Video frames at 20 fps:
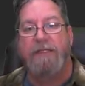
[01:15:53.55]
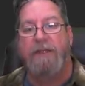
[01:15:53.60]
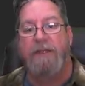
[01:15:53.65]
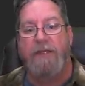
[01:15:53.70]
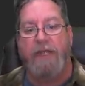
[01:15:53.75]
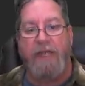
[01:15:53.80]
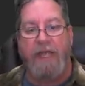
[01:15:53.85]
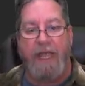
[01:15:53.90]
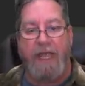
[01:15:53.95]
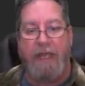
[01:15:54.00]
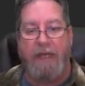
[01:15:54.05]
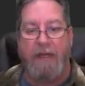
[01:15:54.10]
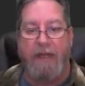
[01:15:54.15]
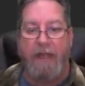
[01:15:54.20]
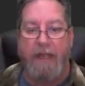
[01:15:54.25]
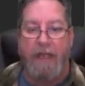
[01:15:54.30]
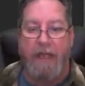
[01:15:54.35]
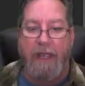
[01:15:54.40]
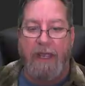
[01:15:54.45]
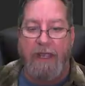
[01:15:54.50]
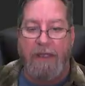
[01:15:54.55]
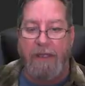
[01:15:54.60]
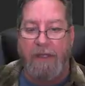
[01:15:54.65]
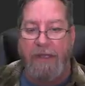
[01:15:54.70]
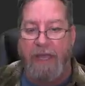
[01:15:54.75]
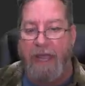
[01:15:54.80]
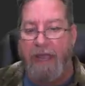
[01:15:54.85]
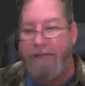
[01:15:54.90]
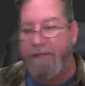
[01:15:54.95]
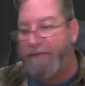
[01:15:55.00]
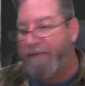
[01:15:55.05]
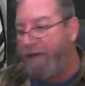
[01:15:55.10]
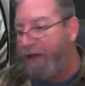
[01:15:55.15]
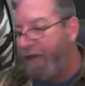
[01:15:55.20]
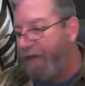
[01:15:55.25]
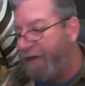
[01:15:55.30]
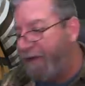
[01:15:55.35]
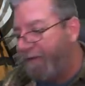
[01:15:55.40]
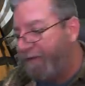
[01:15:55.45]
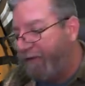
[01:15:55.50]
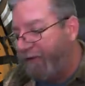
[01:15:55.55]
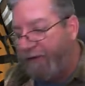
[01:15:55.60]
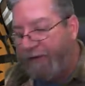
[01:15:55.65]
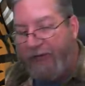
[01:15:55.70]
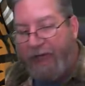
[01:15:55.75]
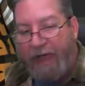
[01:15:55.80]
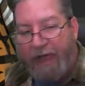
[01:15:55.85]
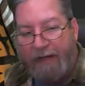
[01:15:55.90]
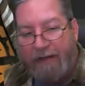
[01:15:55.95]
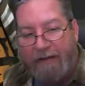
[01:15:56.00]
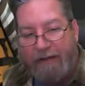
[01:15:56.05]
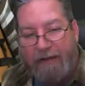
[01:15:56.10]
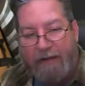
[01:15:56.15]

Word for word: So you can't you can't fault them for that.